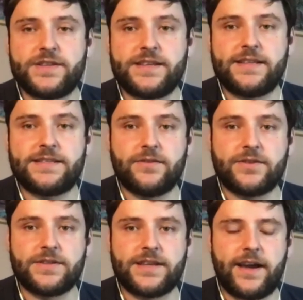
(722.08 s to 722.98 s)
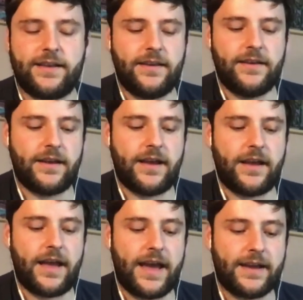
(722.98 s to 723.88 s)
and civil society
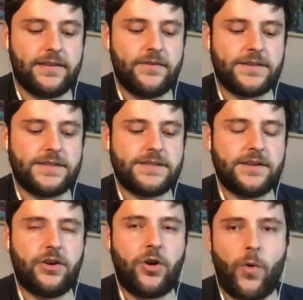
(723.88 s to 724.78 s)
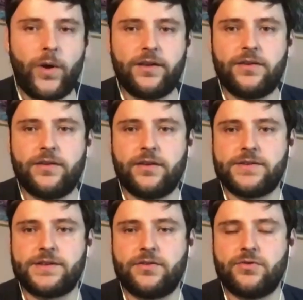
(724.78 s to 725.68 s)
activists going to the
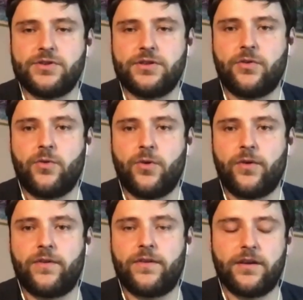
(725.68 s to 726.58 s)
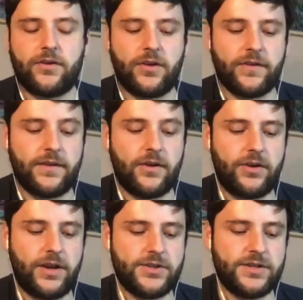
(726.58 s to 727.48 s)
constitutional courts across our
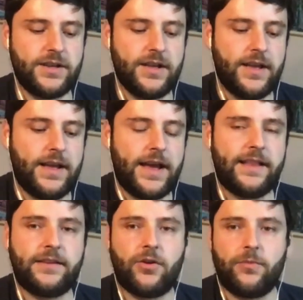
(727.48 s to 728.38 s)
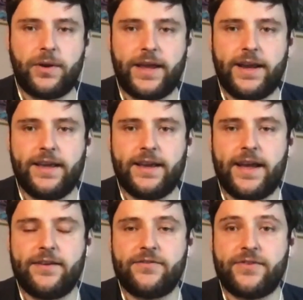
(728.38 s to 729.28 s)
region and complaining
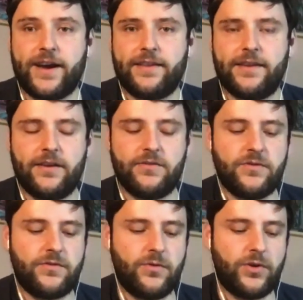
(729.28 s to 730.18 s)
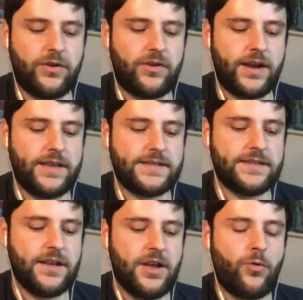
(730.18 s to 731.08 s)
and fighting for the
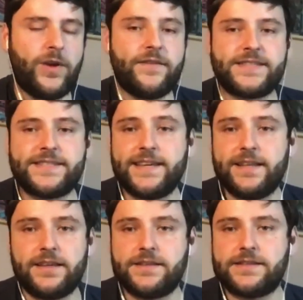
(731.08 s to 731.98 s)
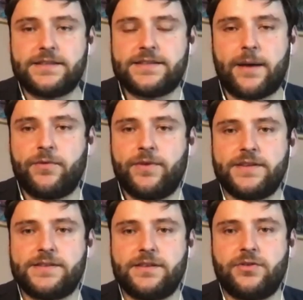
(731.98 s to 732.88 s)
rights. We have seen in some of the
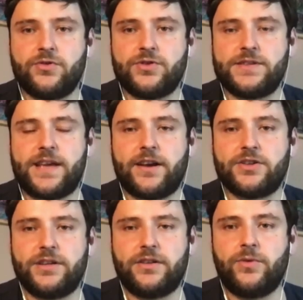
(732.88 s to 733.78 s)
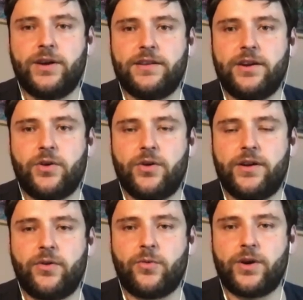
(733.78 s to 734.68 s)
institutions actually doing
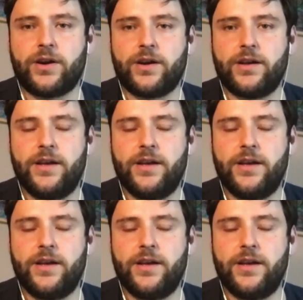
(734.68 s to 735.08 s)
their work.